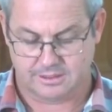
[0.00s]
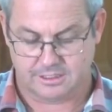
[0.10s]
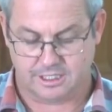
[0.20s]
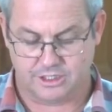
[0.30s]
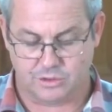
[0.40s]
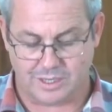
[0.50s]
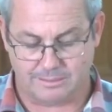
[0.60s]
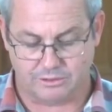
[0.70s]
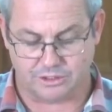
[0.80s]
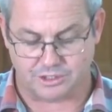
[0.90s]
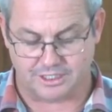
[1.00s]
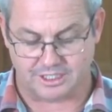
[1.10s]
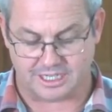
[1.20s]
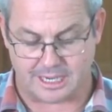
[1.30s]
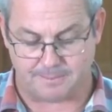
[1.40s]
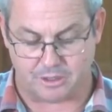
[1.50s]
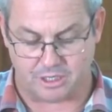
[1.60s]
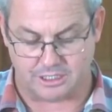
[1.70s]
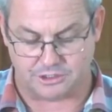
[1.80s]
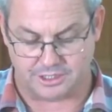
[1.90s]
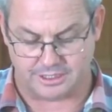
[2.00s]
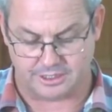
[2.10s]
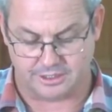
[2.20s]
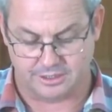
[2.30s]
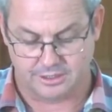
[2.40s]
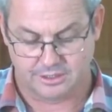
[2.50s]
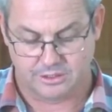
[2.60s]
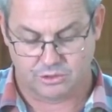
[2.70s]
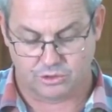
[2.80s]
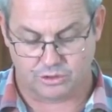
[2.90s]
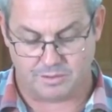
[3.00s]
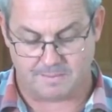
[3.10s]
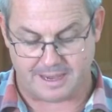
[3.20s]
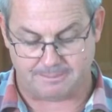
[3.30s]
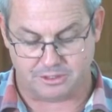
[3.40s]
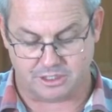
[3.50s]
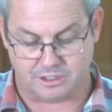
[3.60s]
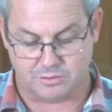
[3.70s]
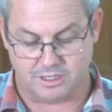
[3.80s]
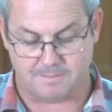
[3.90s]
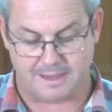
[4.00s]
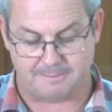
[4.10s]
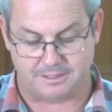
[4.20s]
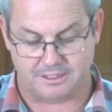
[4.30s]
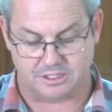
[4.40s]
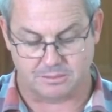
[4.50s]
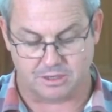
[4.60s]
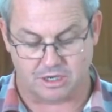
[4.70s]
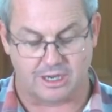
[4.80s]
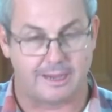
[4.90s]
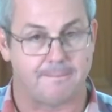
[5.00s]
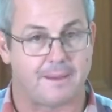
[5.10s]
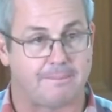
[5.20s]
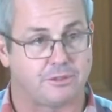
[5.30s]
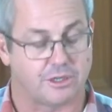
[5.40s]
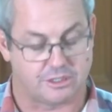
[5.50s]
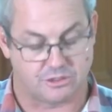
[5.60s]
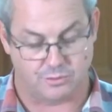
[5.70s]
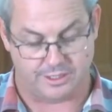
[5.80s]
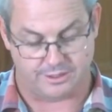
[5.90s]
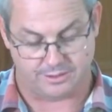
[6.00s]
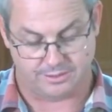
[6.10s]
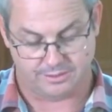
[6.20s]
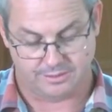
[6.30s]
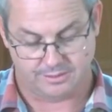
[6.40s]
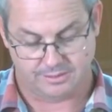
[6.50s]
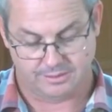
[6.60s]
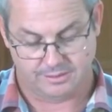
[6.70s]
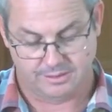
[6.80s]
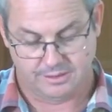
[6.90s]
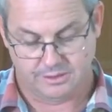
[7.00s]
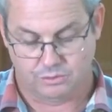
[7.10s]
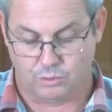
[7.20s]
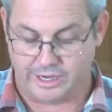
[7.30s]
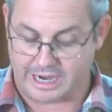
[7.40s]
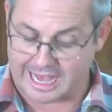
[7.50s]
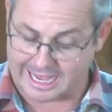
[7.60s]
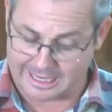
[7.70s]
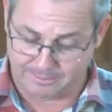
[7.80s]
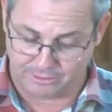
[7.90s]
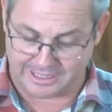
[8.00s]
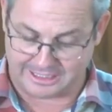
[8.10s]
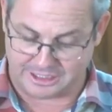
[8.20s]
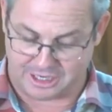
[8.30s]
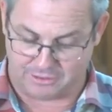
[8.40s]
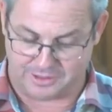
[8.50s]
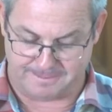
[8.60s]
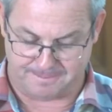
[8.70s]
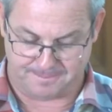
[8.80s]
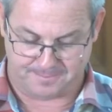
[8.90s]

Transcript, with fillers: Are you able to drink the cup I drink, or to be baptized with the baptism I am baptized with? We are able, they told him.